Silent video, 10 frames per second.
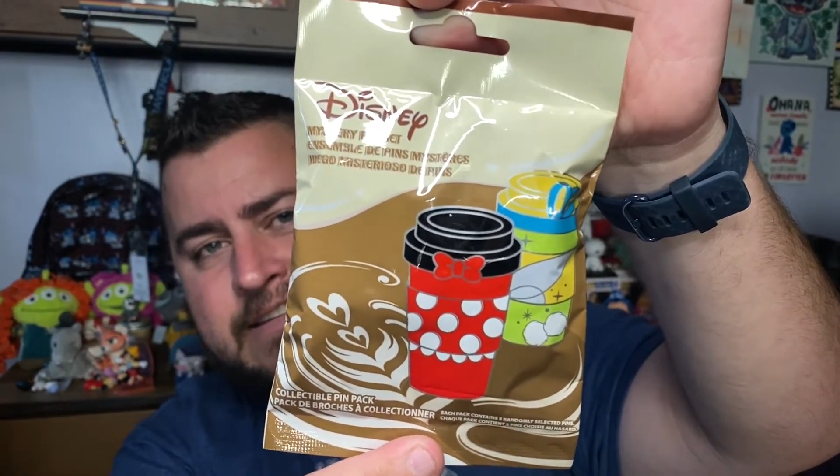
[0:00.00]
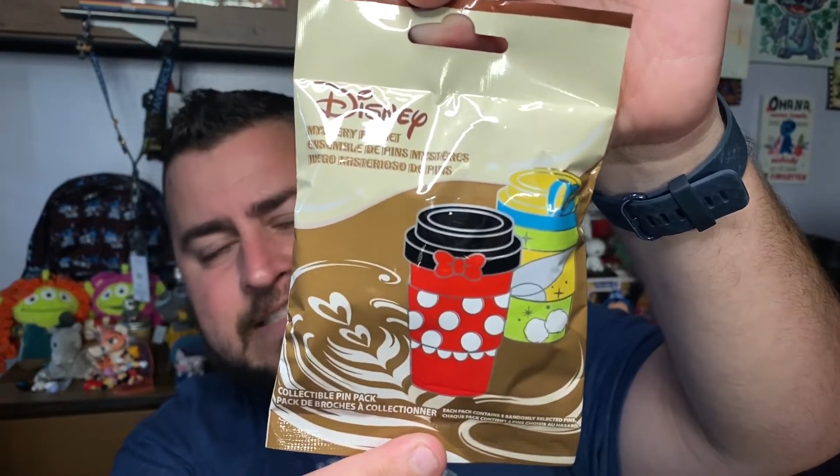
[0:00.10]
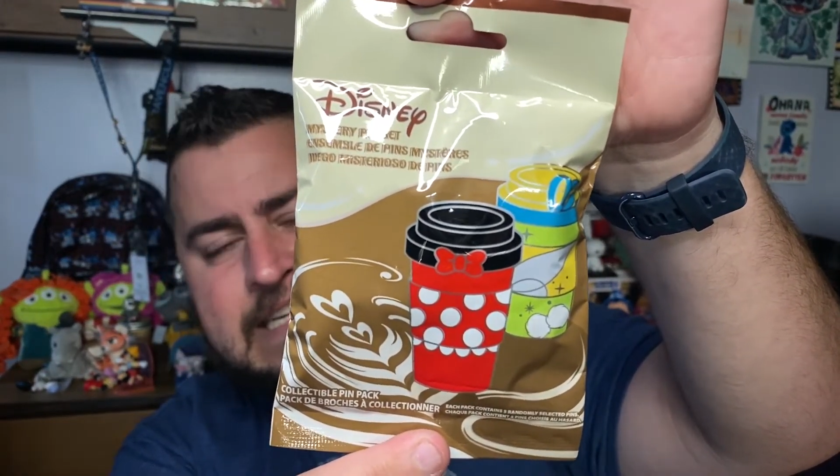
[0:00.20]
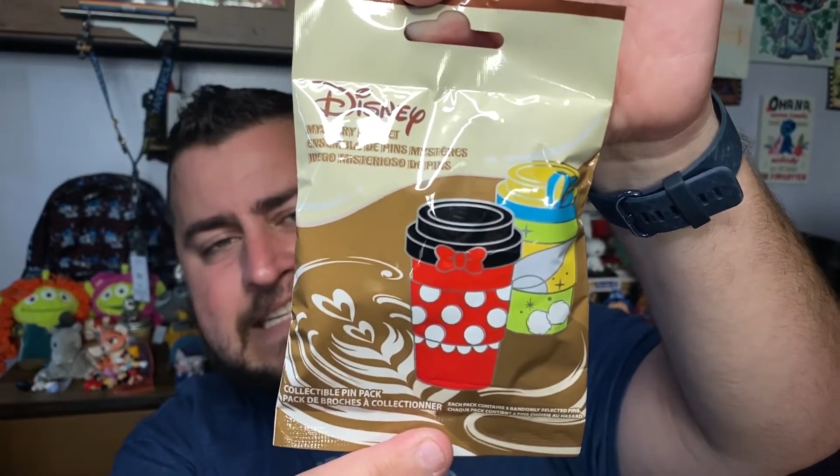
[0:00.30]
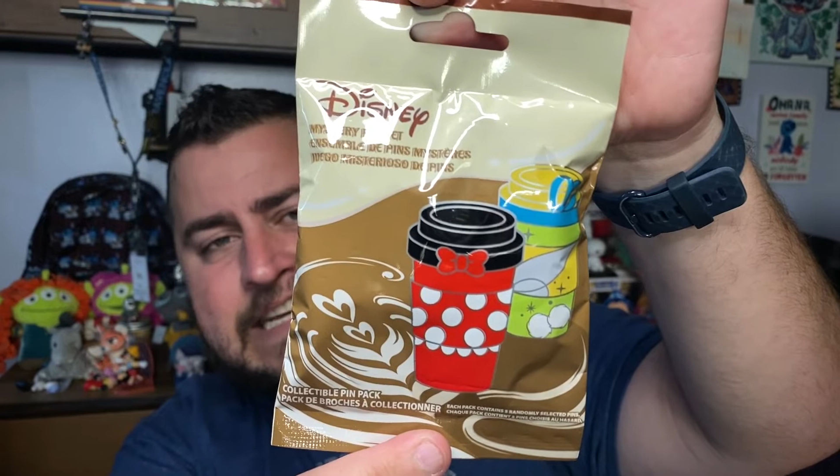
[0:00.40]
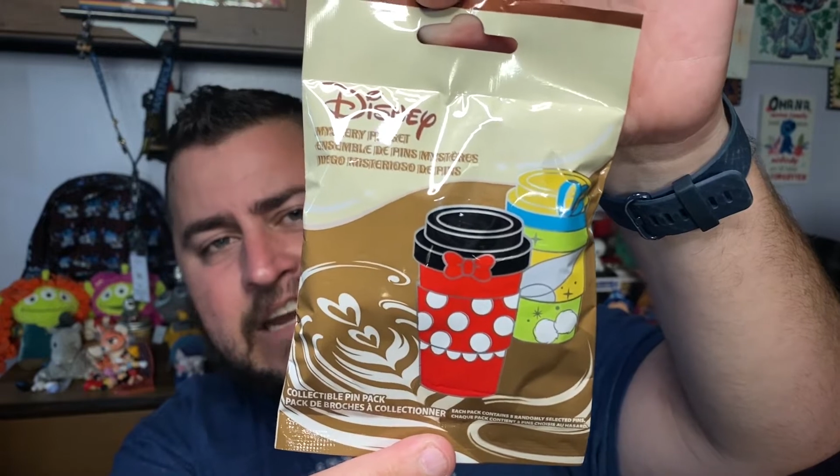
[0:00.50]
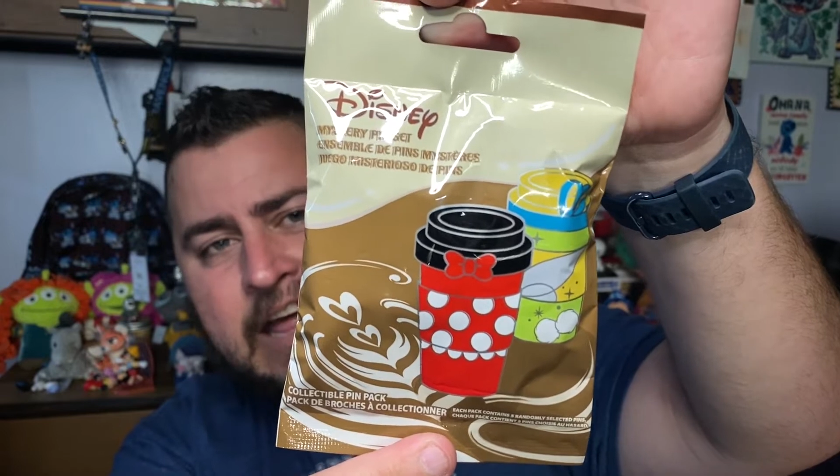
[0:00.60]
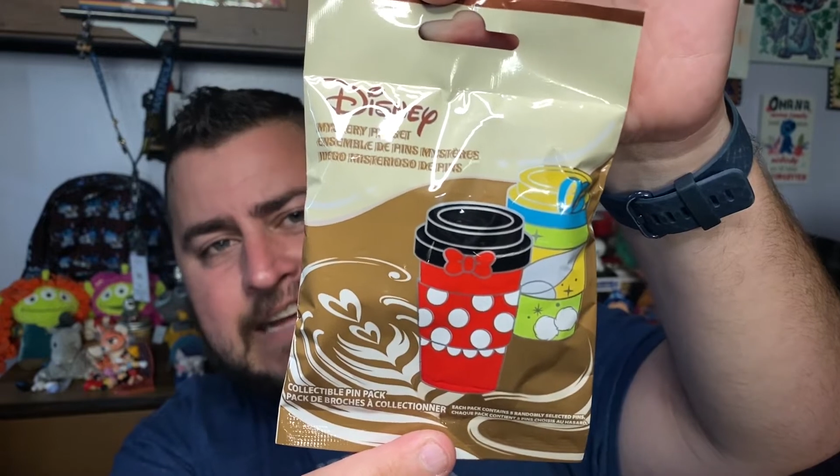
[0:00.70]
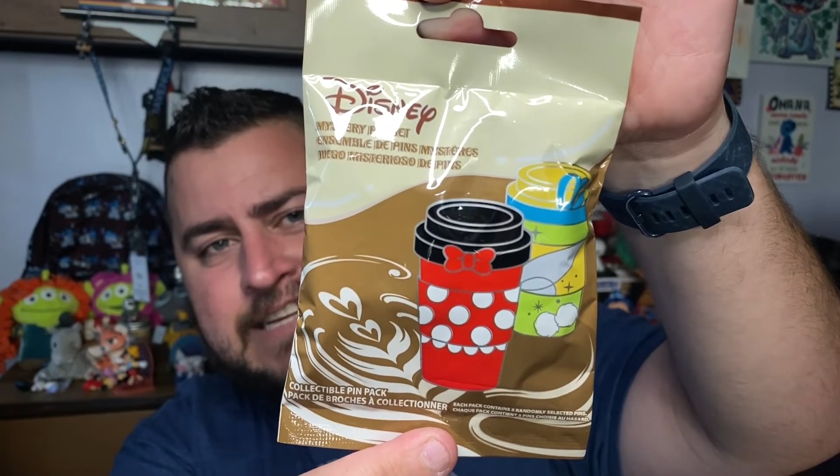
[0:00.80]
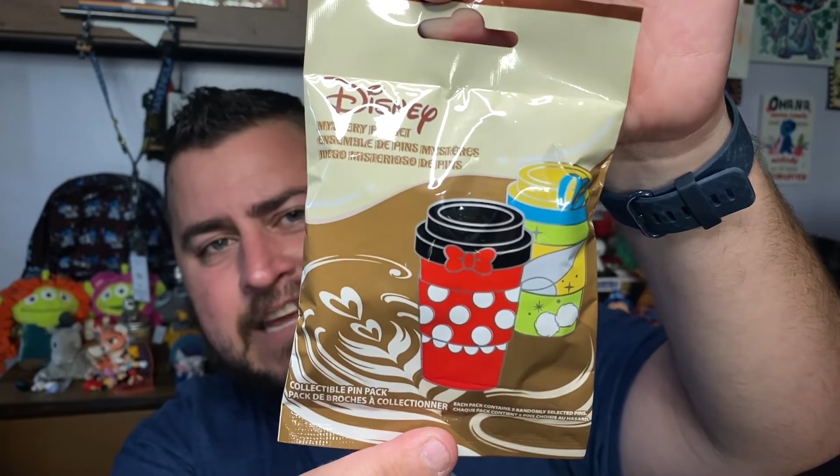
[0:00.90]
Disney
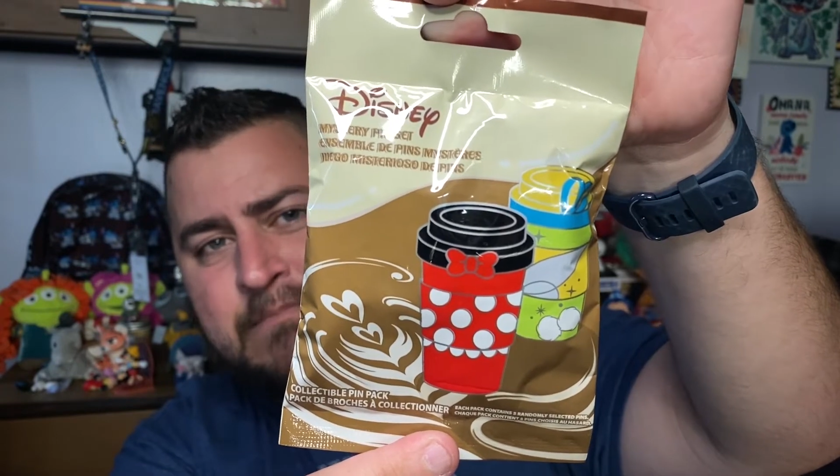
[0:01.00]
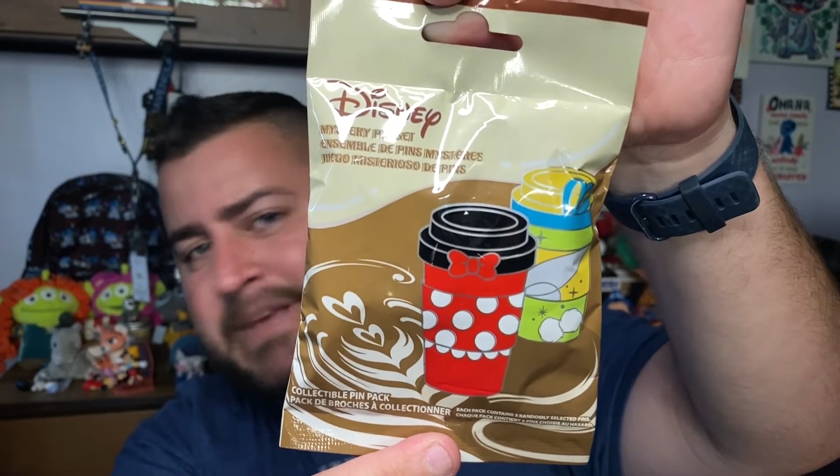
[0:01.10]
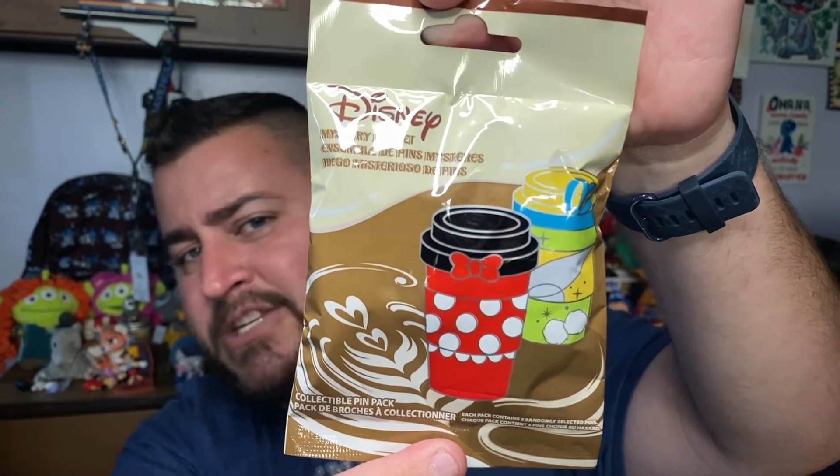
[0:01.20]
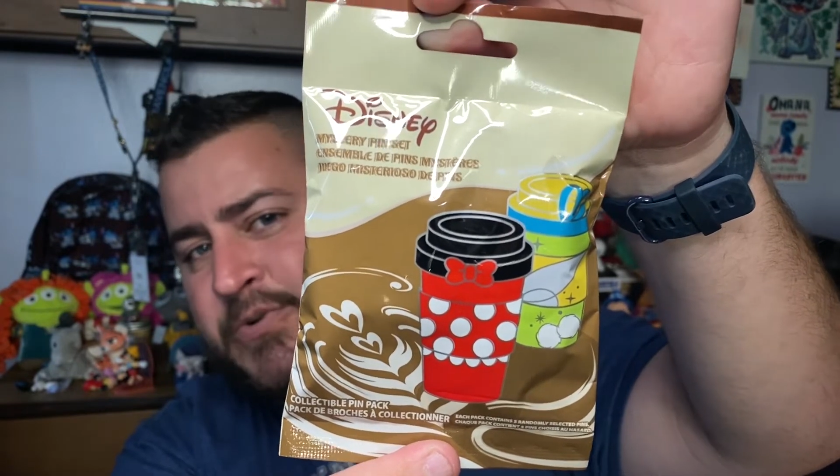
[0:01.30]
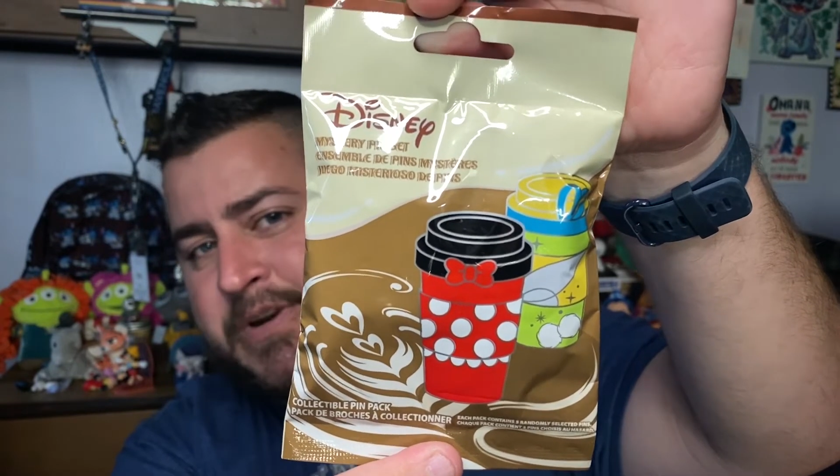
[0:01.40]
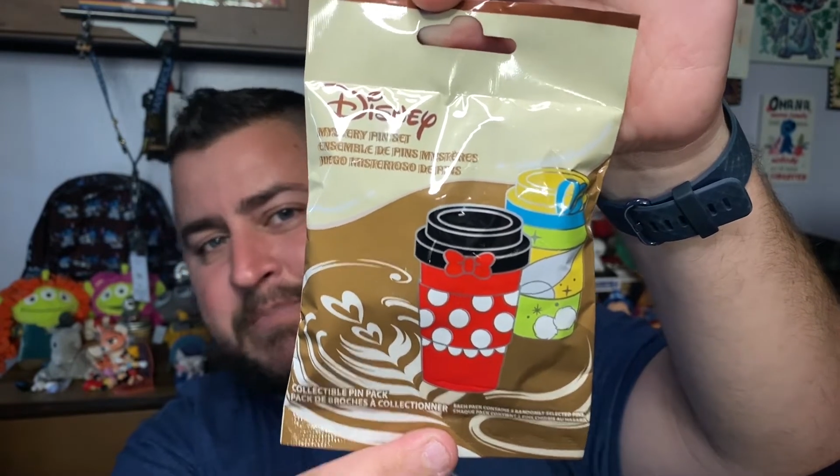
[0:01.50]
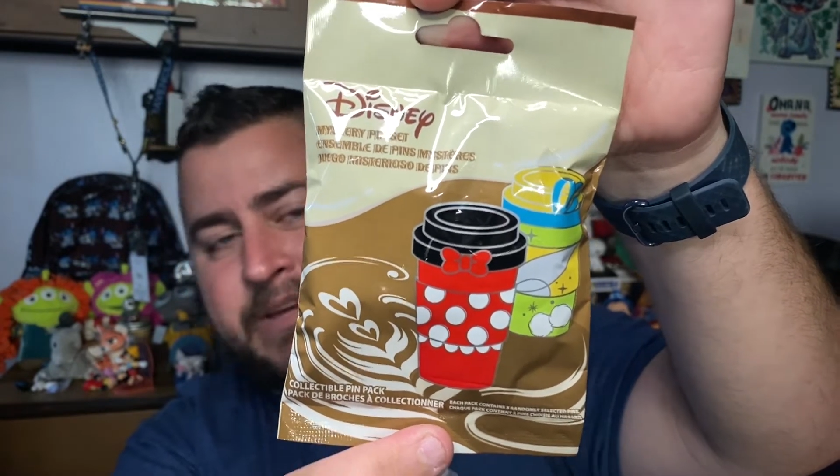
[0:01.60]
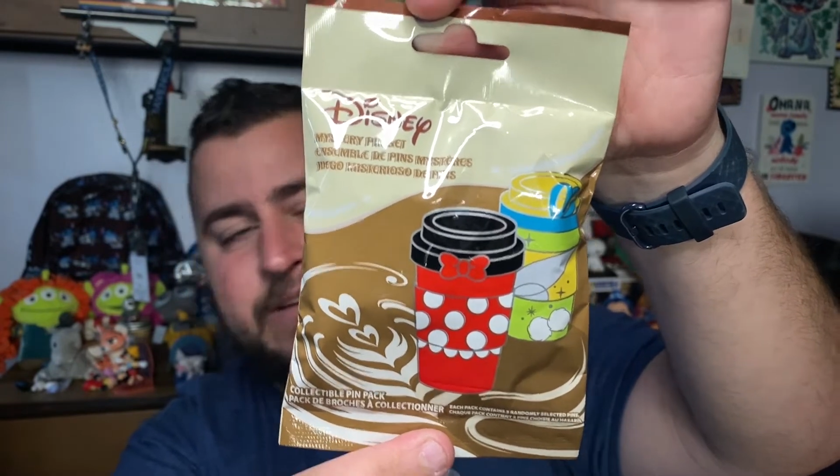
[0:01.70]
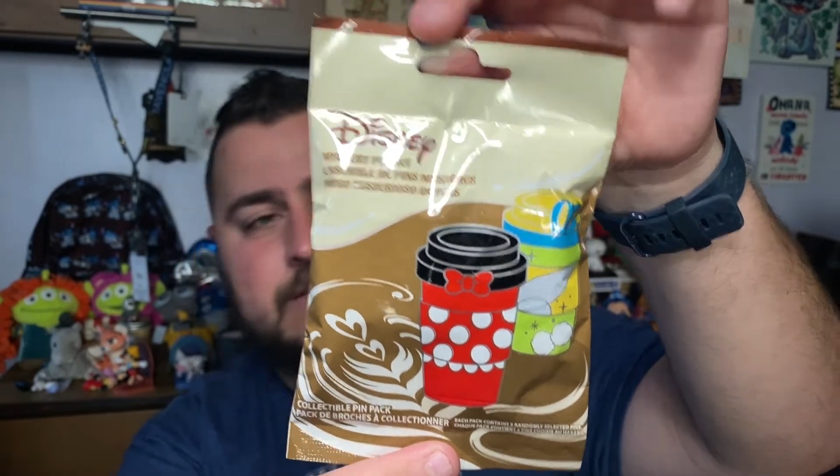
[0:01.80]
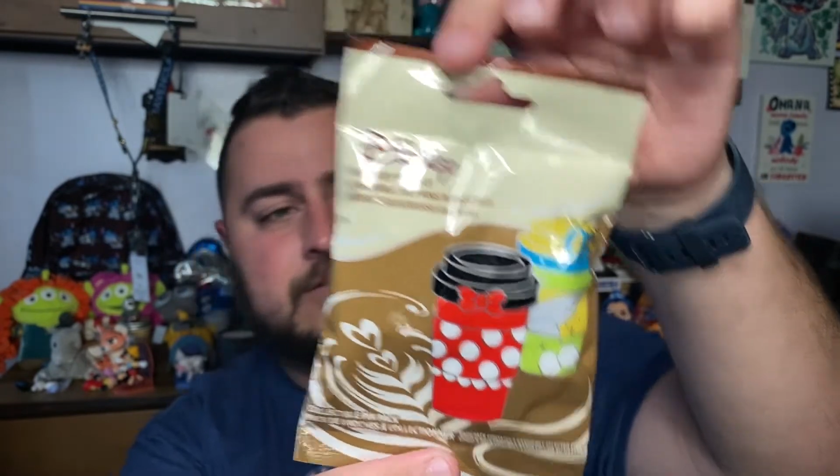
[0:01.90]
Latte Mystery
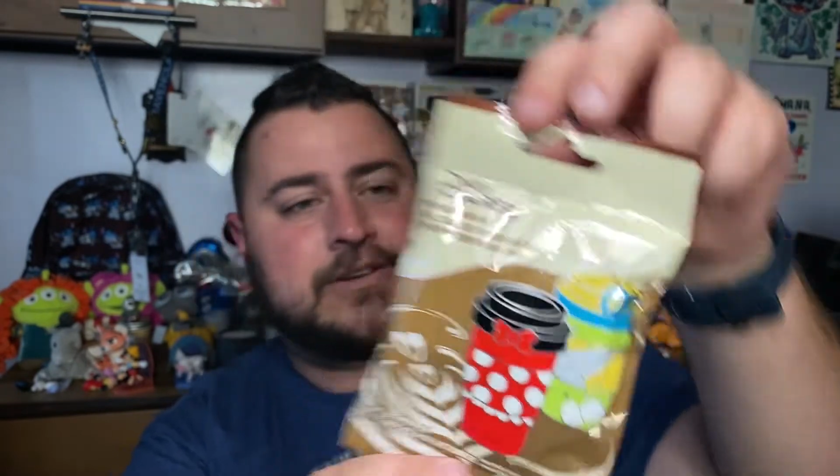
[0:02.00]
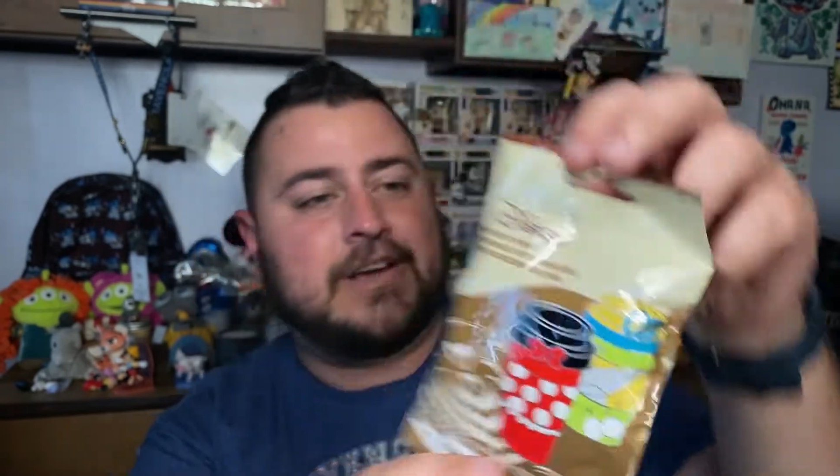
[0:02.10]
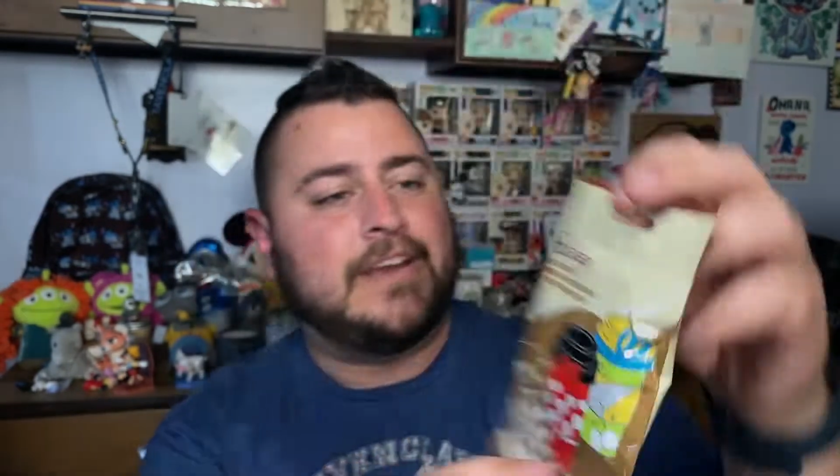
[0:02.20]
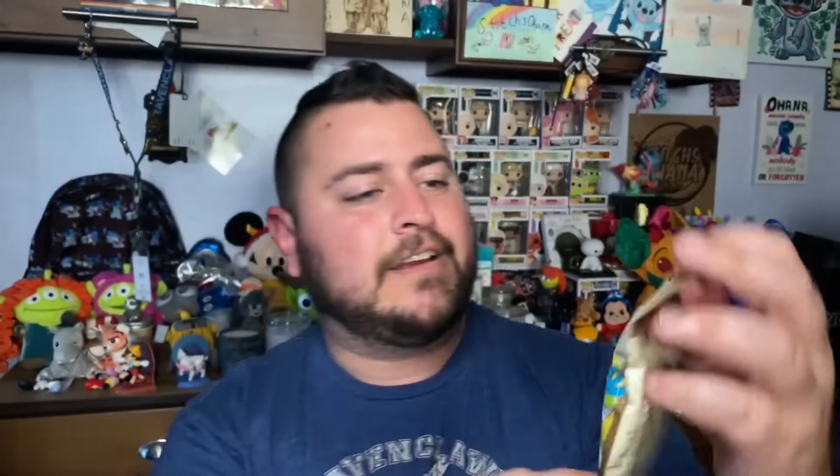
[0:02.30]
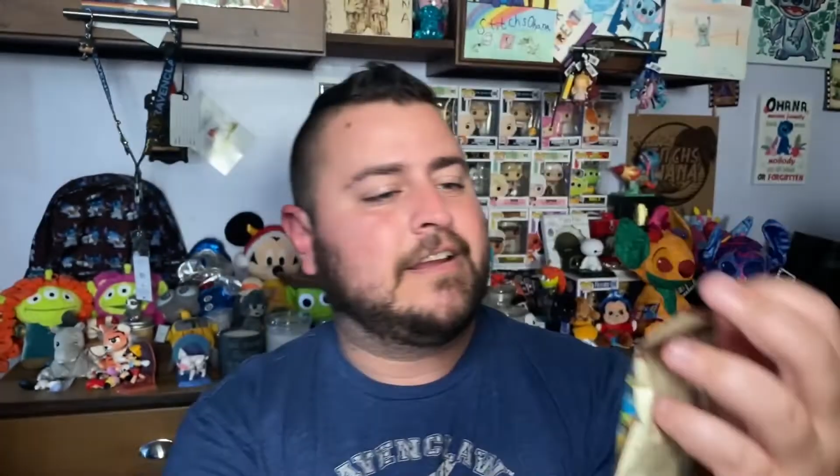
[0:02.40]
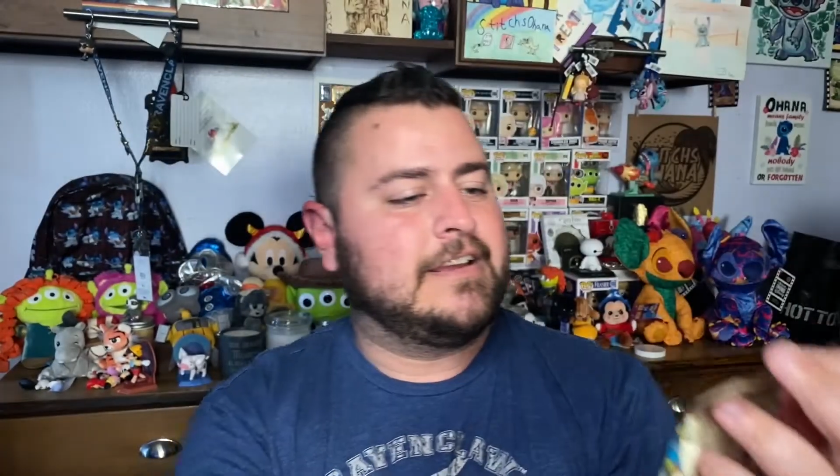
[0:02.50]
Pins, okay?